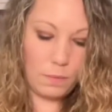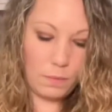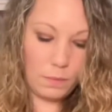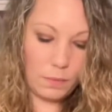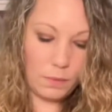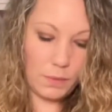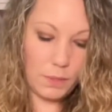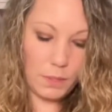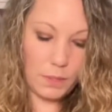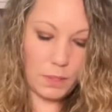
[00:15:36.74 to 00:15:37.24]

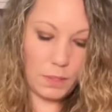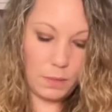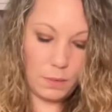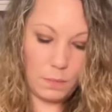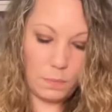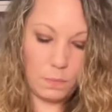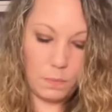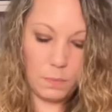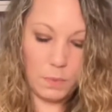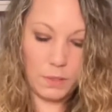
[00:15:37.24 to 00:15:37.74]
Let's see.
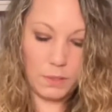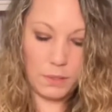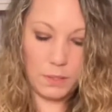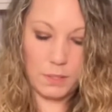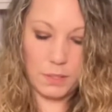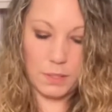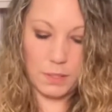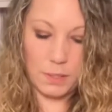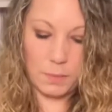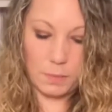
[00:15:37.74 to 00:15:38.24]
What does
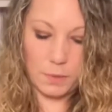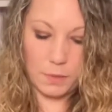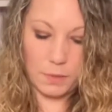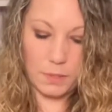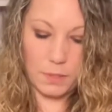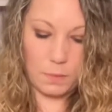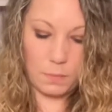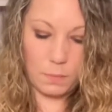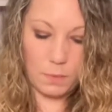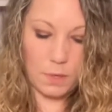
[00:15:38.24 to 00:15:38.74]
this
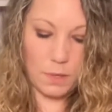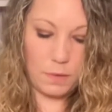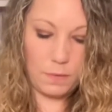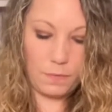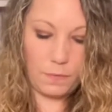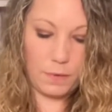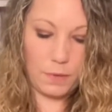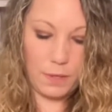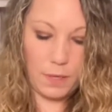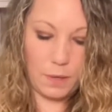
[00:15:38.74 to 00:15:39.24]
person want
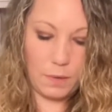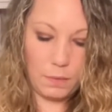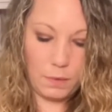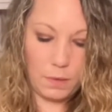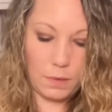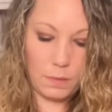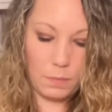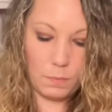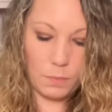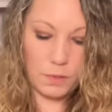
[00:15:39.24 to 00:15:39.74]
for the
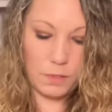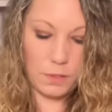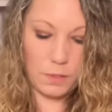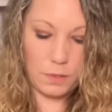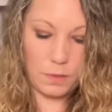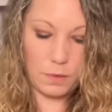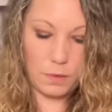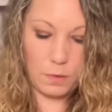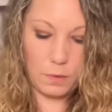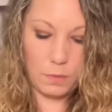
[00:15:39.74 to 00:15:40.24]
outcome? What's their
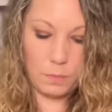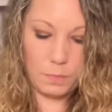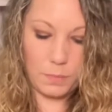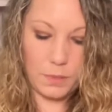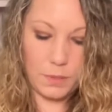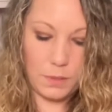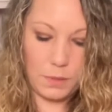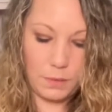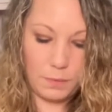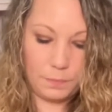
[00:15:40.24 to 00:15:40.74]

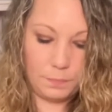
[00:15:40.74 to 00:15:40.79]
hopes?